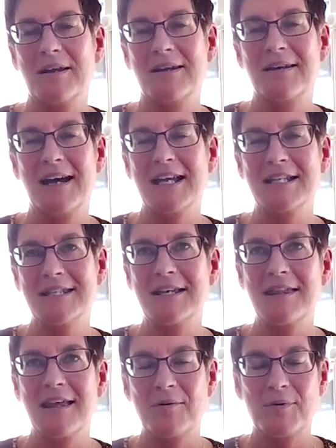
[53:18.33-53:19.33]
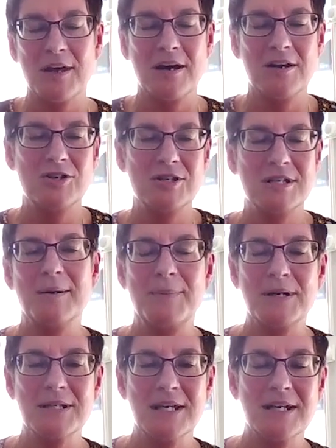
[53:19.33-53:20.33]
And I can say that with
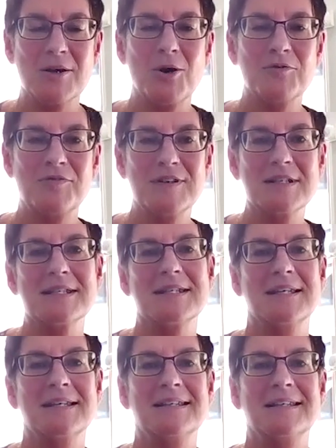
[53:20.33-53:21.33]
100% confidence.